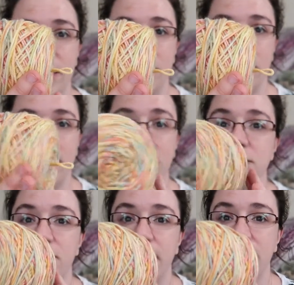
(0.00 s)
with her
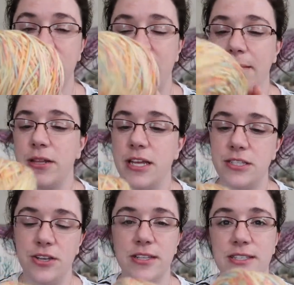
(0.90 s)
Easter egg
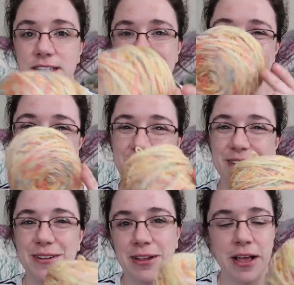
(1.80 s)
tablets. You can see it's a cute
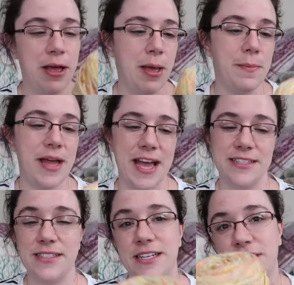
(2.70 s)
little
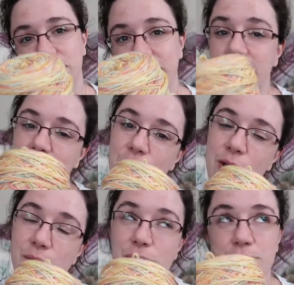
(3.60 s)
pastel
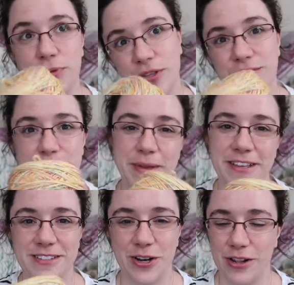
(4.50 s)
yellow with blues and
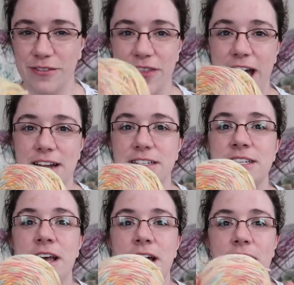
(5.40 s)
pinks and all of that.